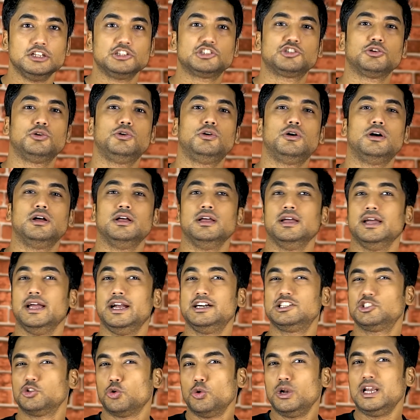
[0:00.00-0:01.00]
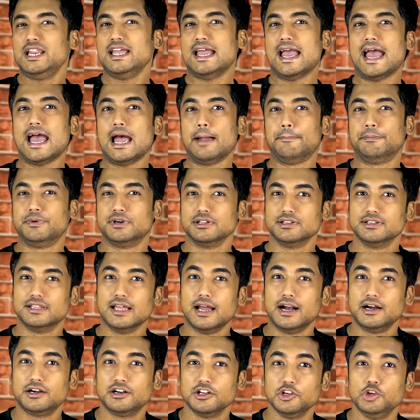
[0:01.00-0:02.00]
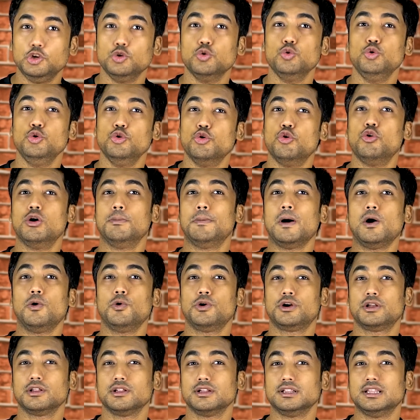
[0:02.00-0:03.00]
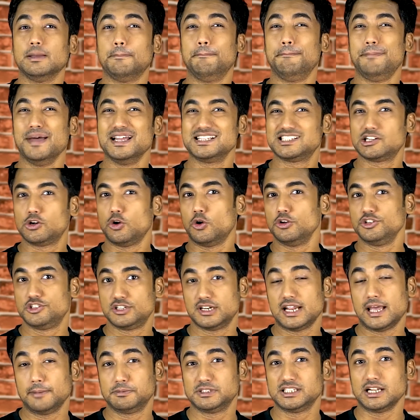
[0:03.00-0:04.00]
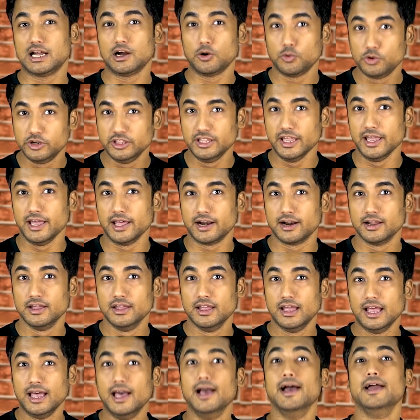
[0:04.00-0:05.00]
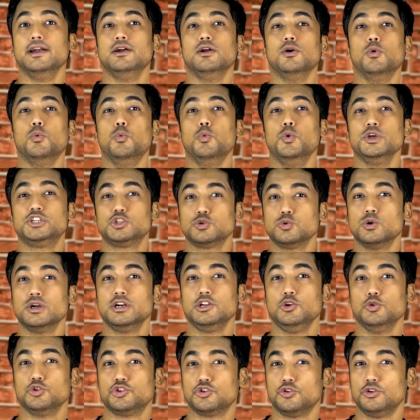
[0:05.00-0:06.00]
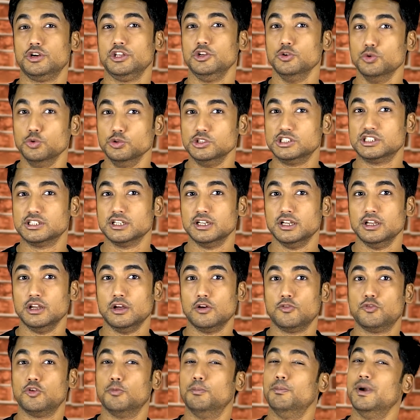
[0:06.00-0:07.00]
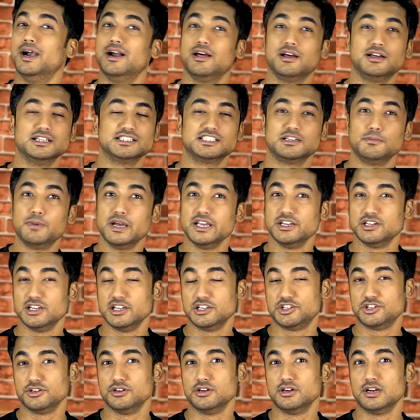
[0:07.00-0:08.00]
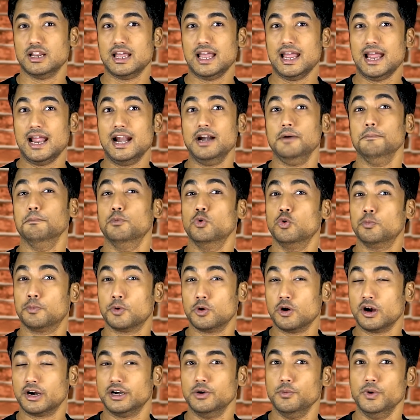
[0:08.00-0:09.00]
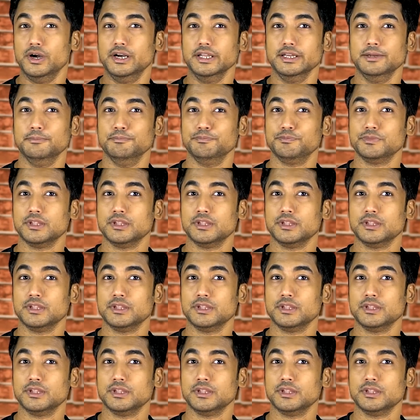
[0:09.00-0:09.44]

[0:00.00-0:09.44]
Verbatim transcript: So it's only apt that you know about the best launcher apps out there and which one you should use for better customization and more productivity.